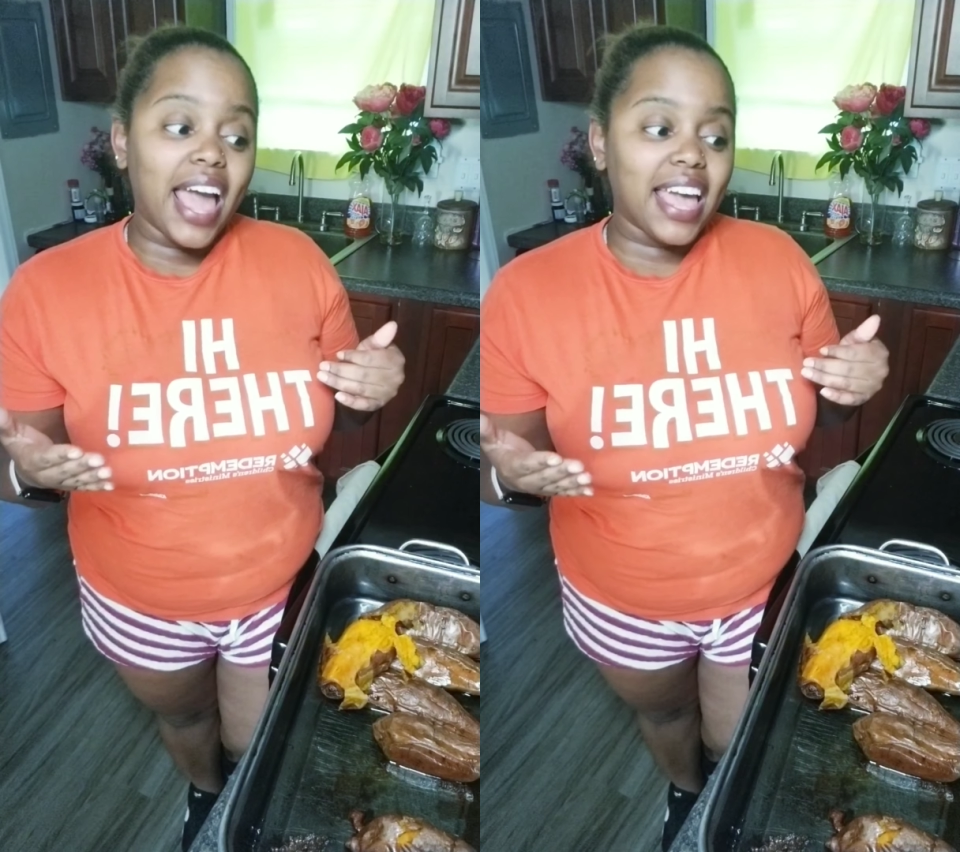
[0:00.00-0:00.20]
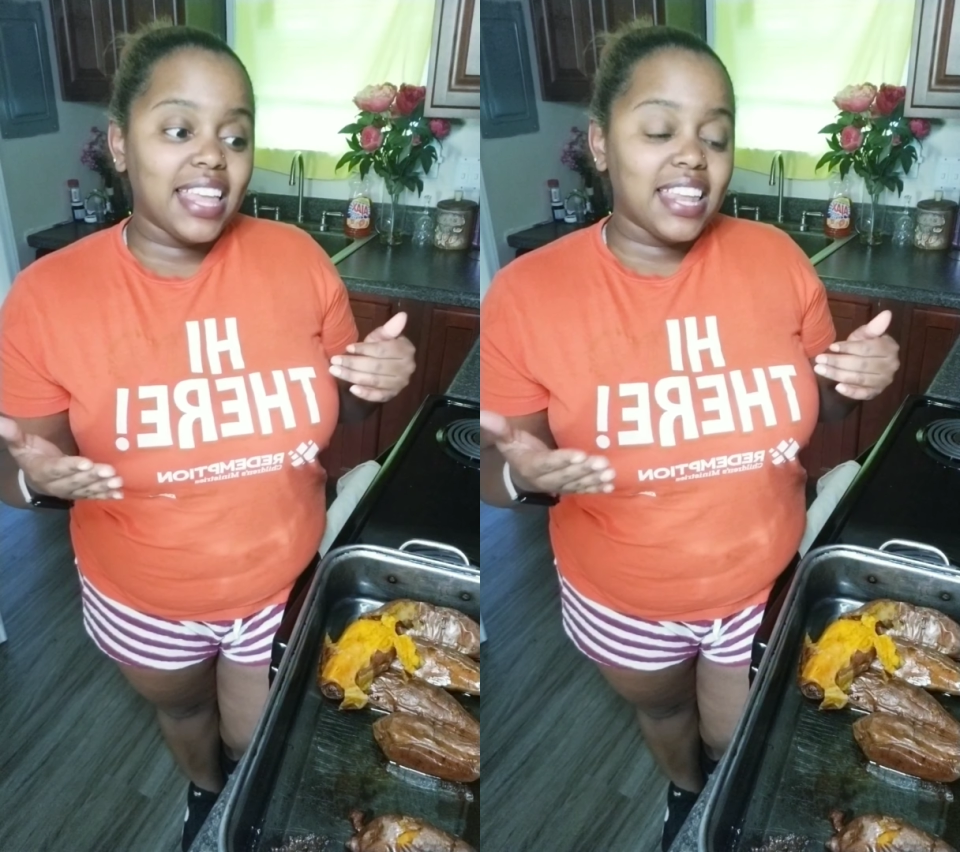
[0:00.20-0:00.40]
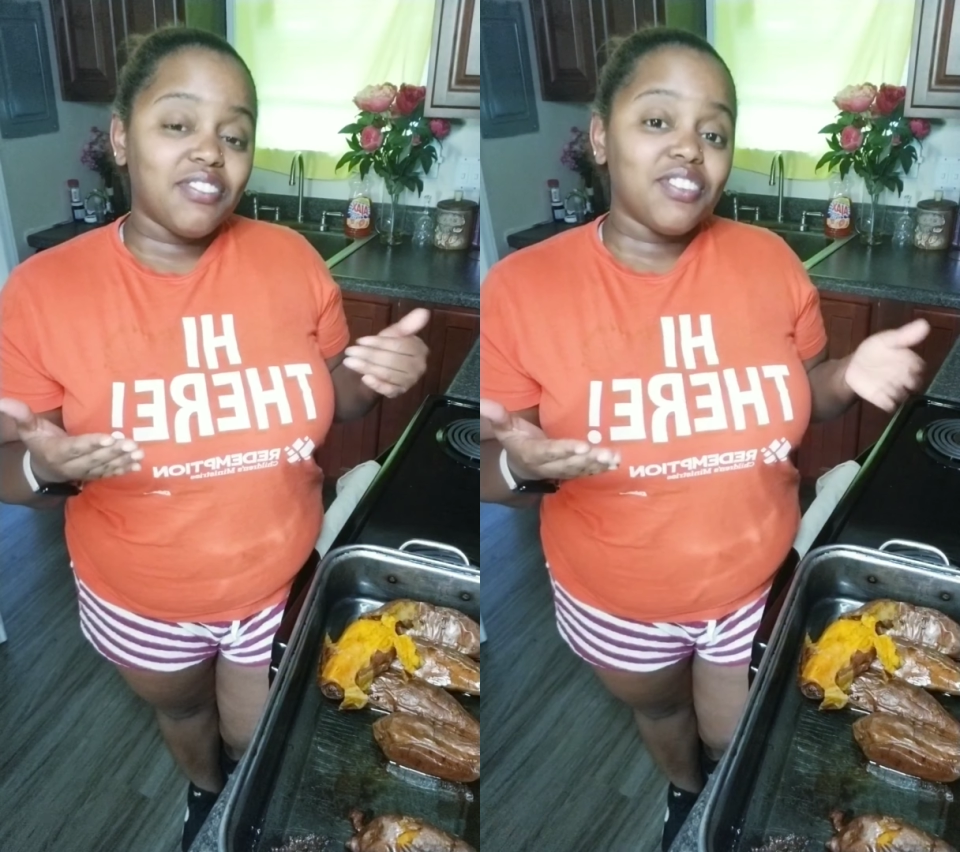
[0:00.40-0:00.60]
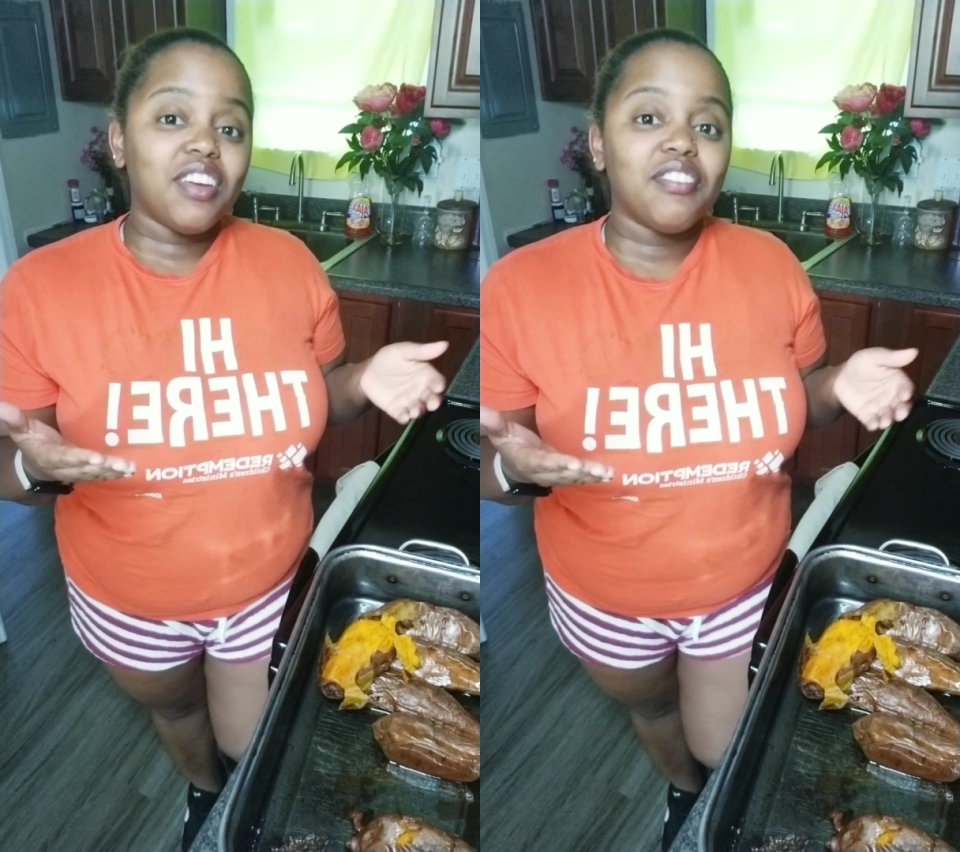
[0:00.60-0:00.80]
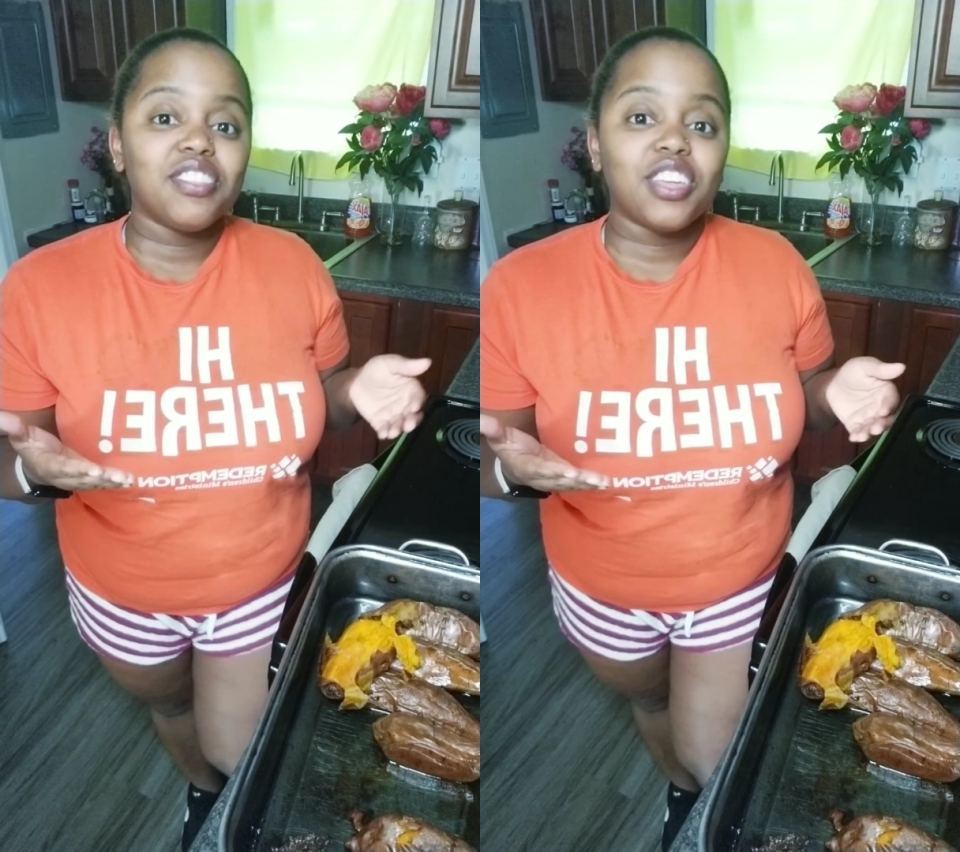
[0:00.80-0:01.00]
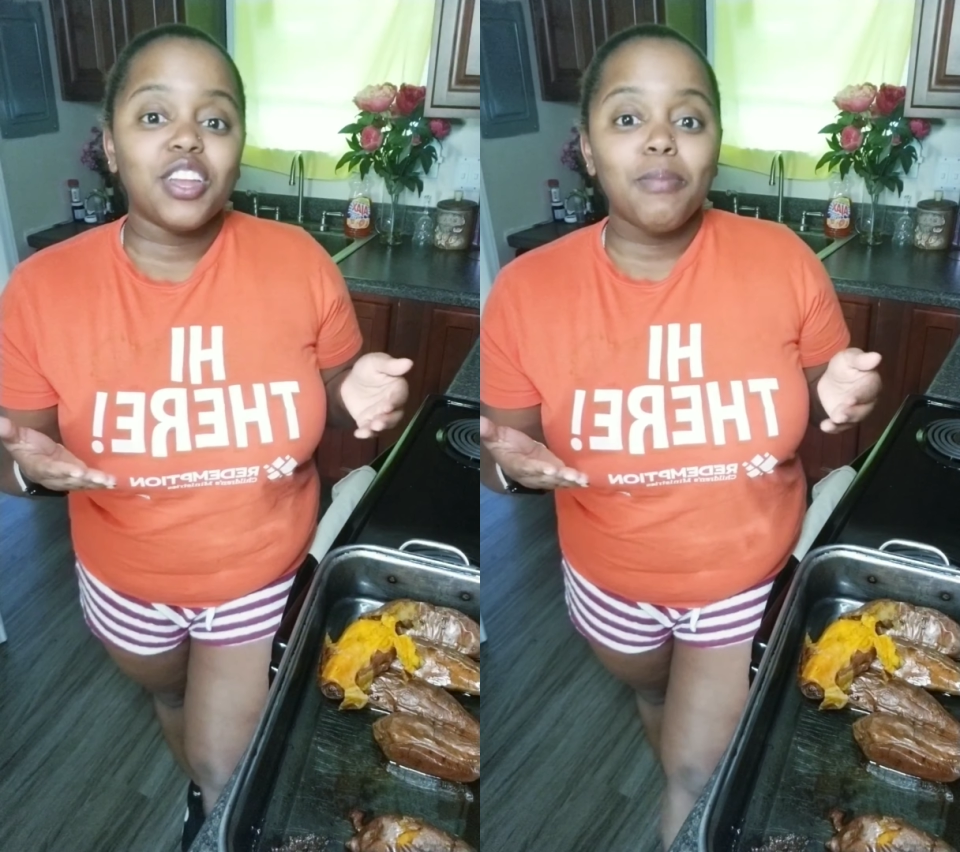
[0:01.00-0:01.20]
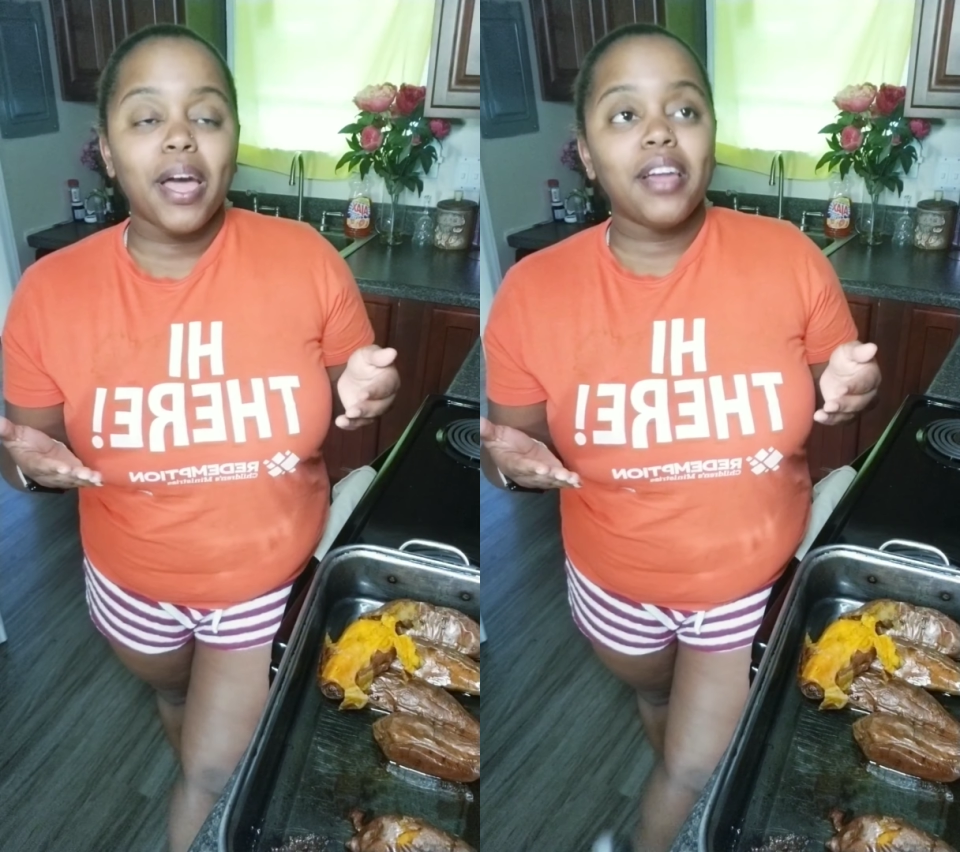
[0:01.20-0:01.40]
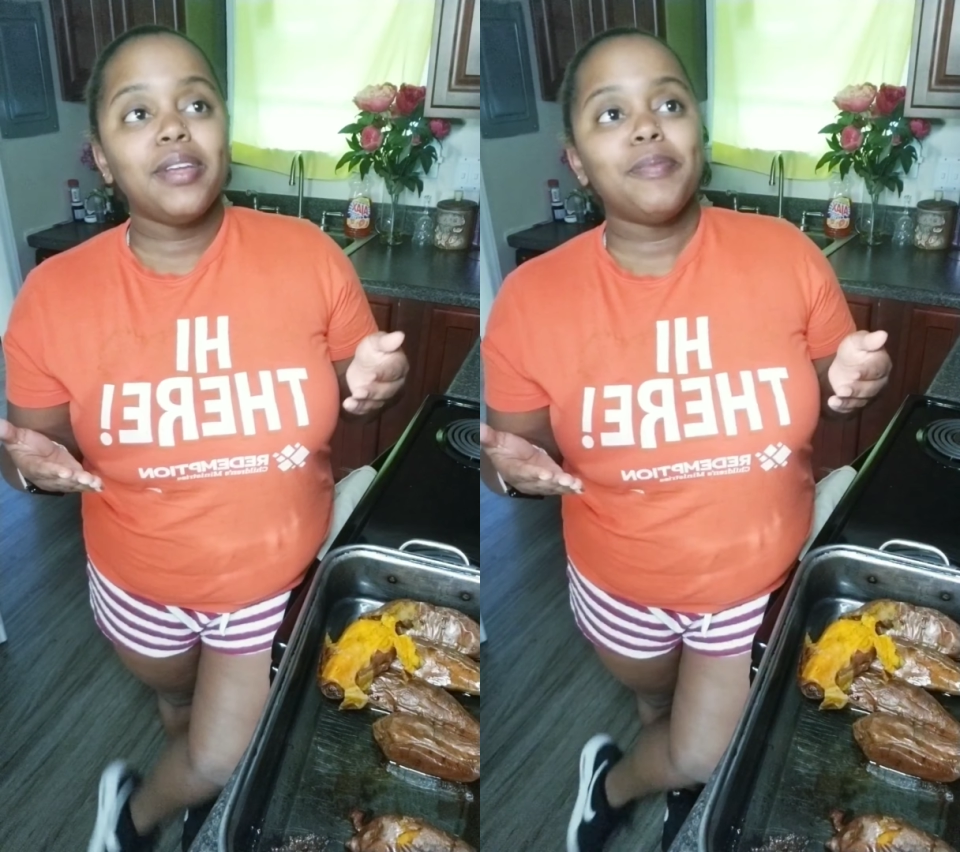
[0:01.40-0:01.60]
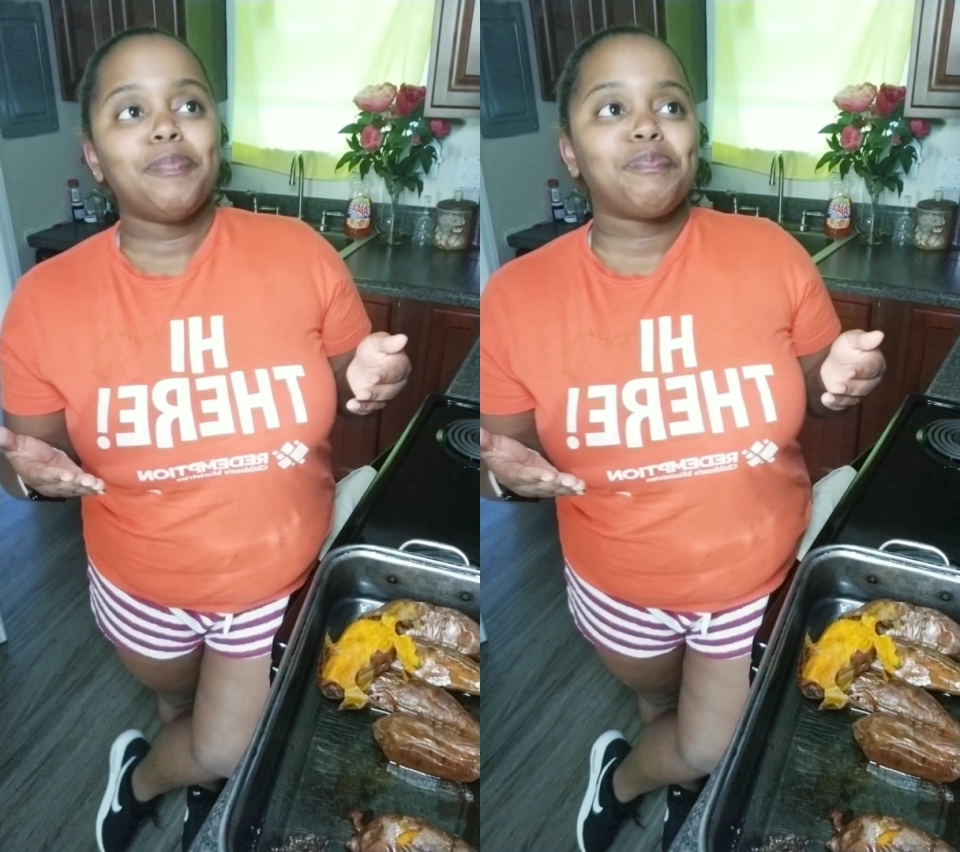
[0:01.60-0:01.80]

And if you never thought about it,